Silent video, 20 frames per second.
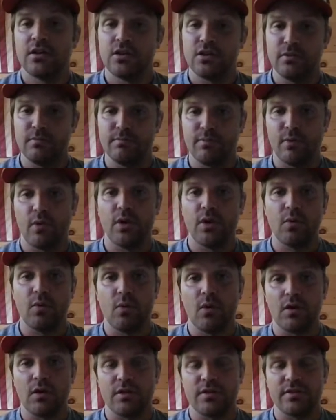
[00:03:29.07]
you boil
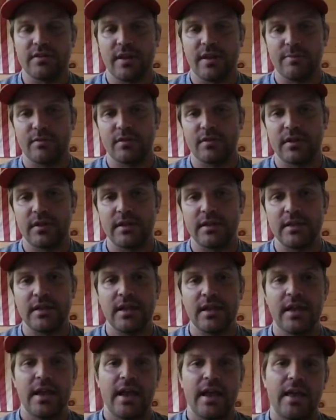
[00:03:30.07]
water separately,
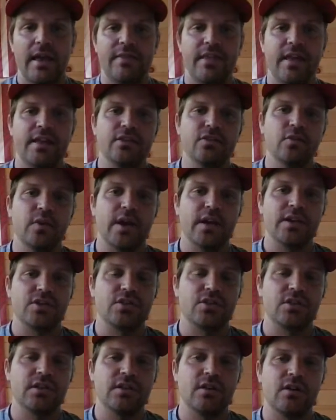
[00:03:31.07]
and then you
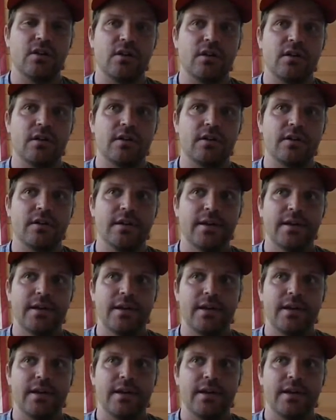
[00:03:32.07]
actually are